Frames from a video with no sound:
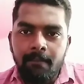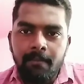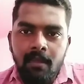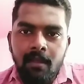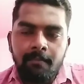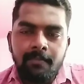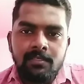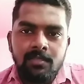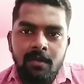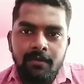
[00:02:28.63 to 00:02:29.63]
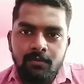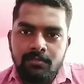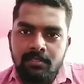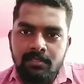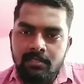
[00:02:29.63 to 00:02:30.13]
big companies are
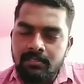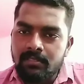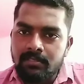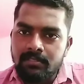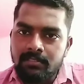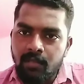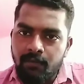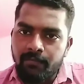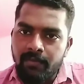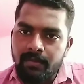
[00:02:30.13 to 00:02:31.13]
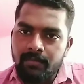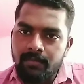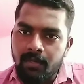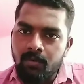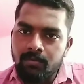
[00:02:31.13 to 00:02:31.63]
using this software,
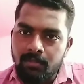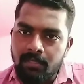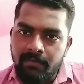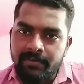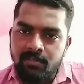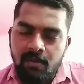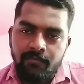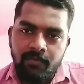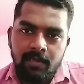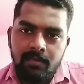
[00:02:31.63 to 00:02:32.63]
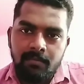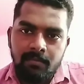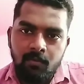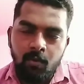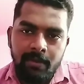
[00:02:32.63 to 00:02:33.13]
Revit software.
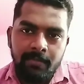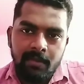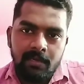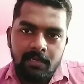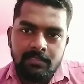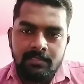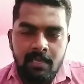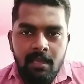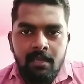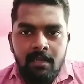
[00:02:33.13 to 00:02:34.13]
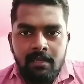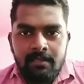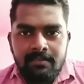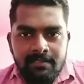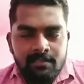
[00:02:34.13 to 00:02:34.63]
Why? Because
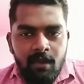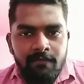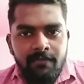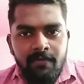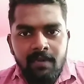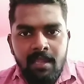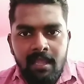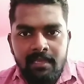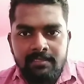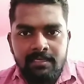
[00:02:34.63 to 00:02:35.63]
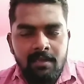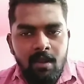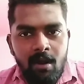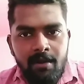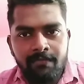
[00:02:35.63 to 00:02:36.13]
this software has a
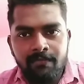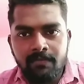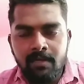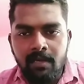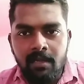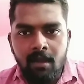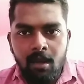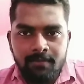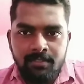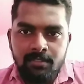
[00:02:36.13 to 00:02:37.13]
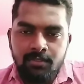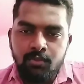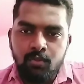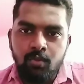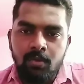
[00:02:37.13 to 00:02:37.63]
lot of options
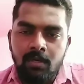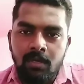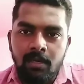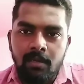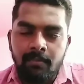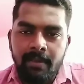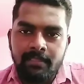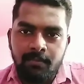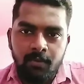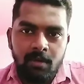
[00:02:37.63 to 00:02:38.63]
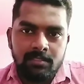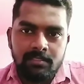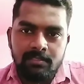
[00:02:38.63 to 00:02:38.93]
to make the project